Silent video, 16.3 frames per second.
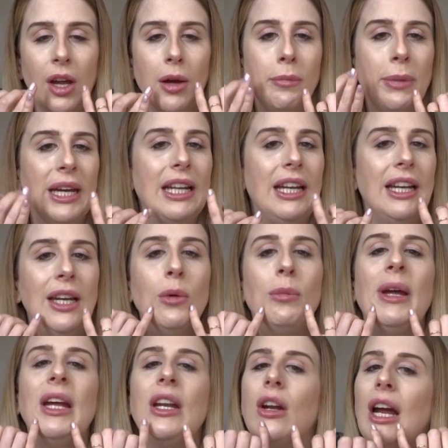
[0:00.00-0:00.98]
peel a little
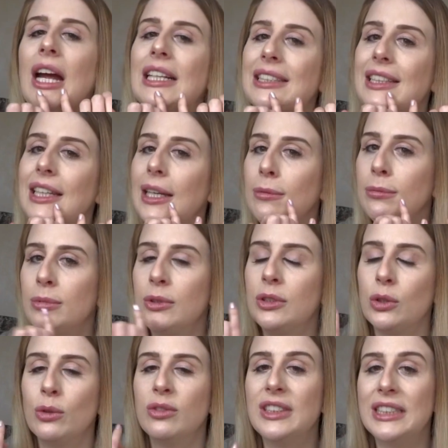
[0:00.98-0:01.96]
bit, and I had to keep
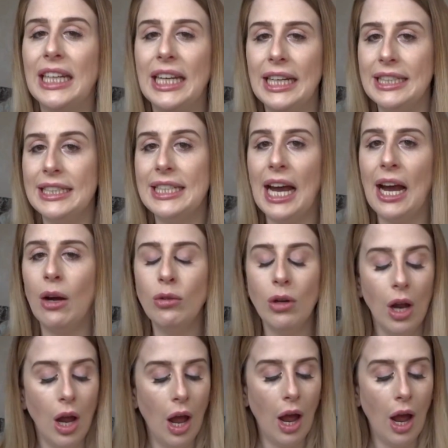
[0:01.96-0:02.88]
sort of sticking it down.